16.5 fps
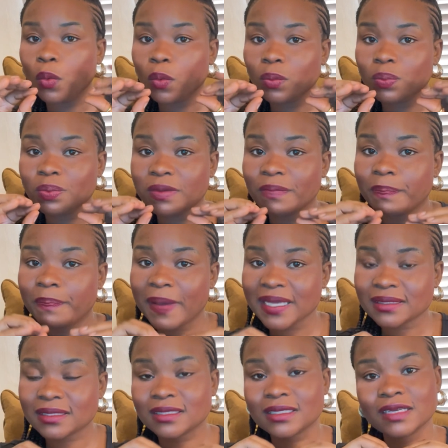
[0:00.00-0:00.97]
the
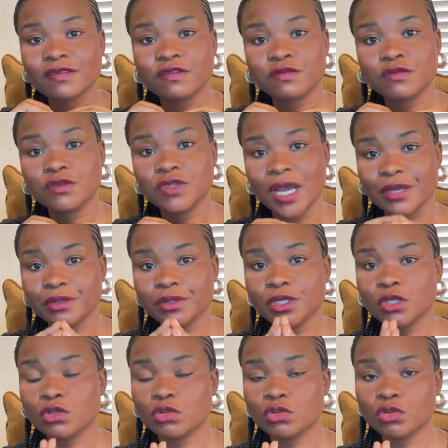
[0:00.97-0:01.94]
best tip that you
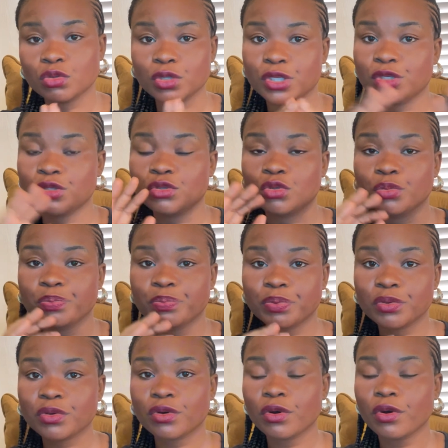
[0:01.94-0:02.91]
need to do is to
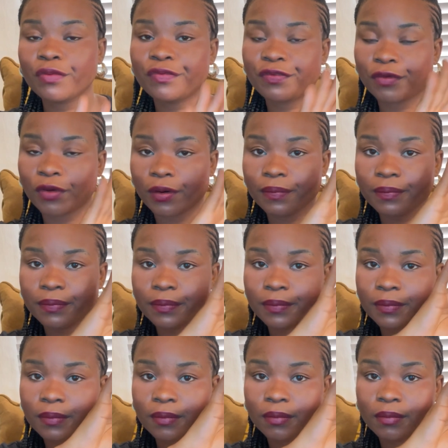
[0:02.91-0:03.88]
book from
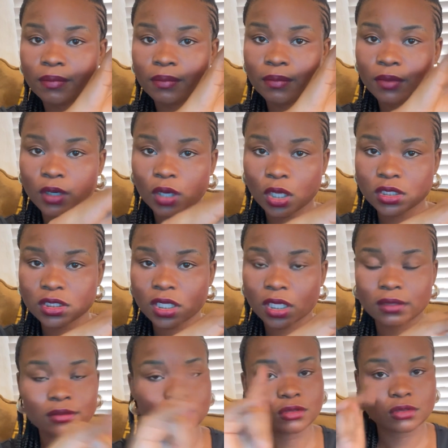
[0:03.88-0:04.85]

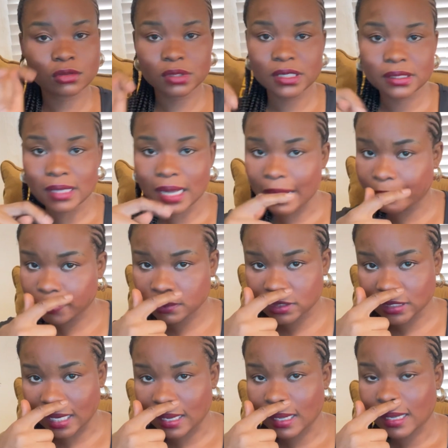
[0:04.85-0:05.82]
London to
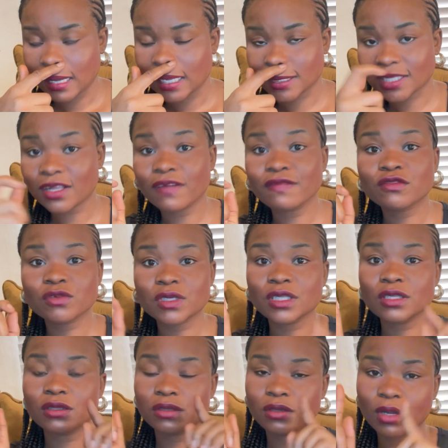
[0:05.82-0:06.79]
Abuja. Instead of
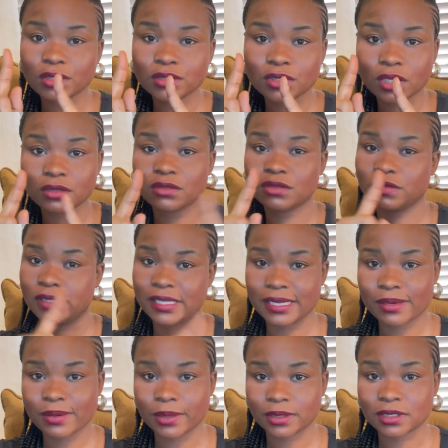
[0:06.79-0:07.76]
doing London to
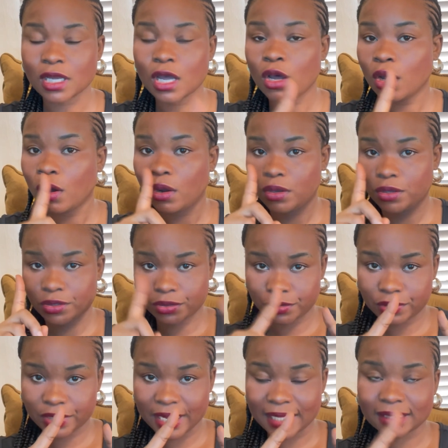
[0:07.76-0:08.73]
Lagos,
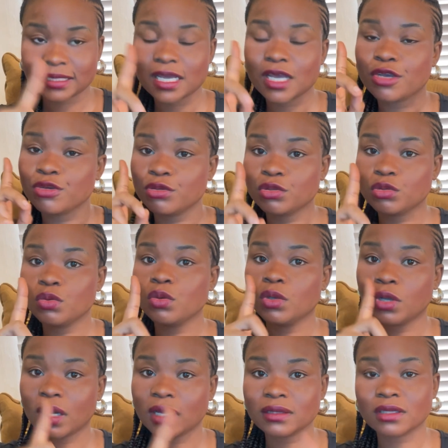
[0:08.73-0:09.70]
you do
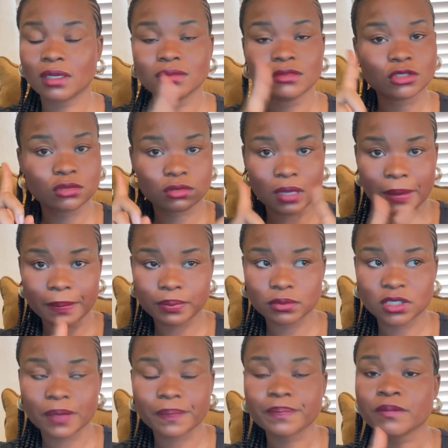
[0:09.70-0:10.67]
London to
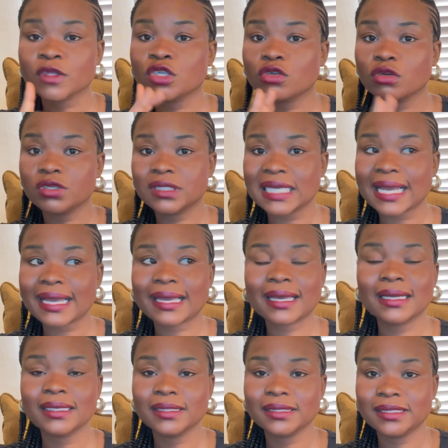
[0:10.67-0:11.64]
Abuja. So check
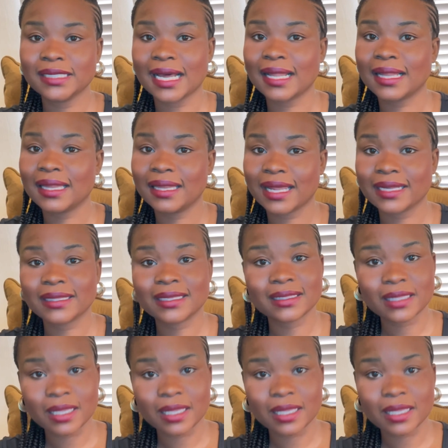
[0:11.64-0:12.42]
their landing